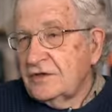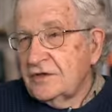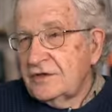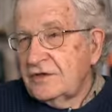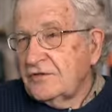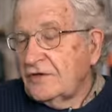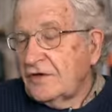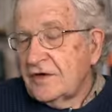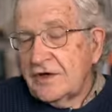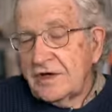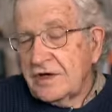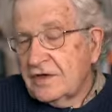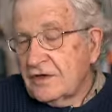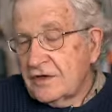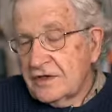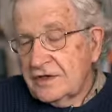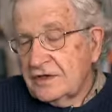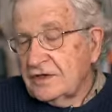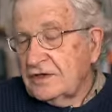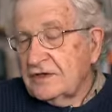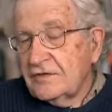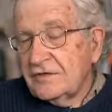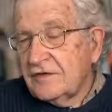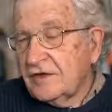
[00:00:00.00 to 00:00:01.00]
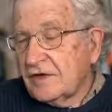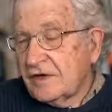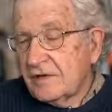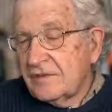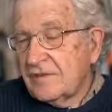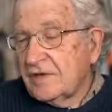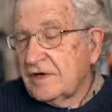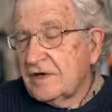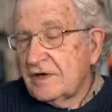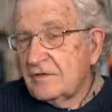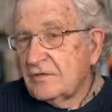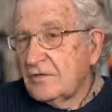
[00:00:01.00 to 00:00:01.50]
It's very hard to
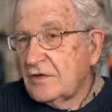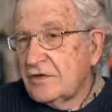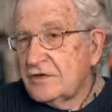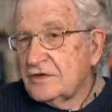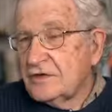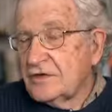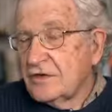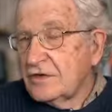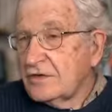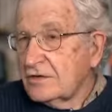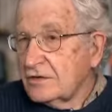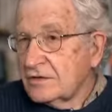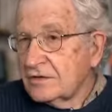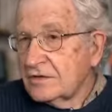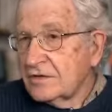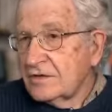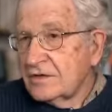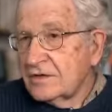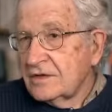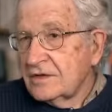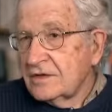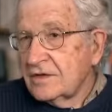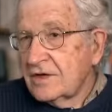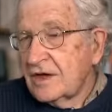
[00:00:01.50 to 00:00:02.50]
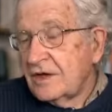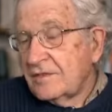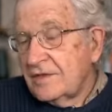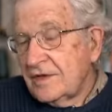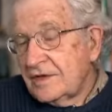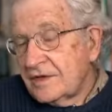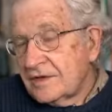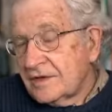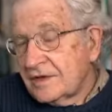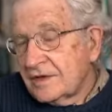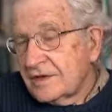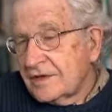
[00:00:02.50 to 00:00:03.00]
develop it on one's own. I
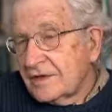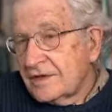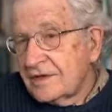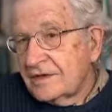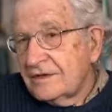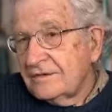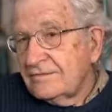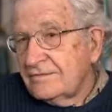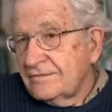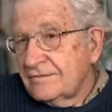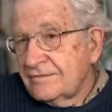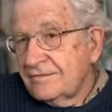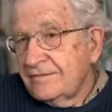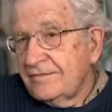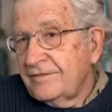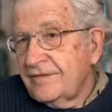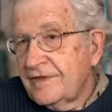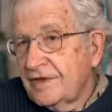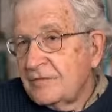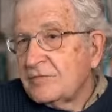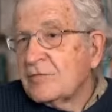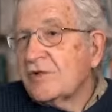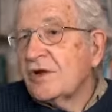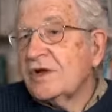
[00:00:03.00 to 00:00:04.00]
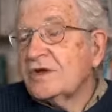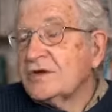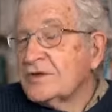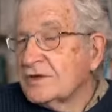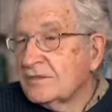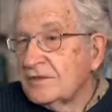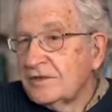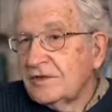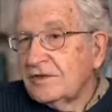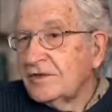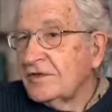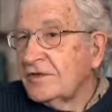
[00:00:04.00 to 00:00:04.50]
mean, in
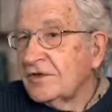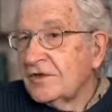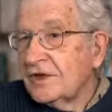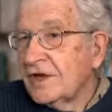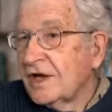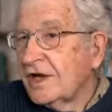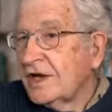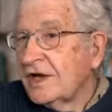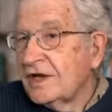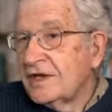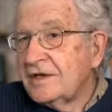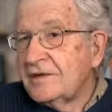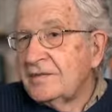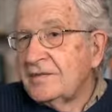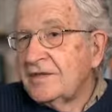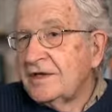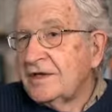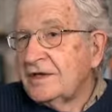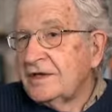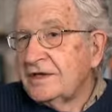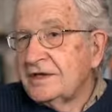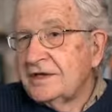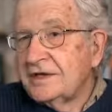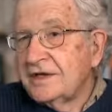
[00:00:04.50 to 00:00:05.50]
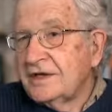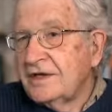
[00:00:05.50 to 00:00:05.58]
principle you can, but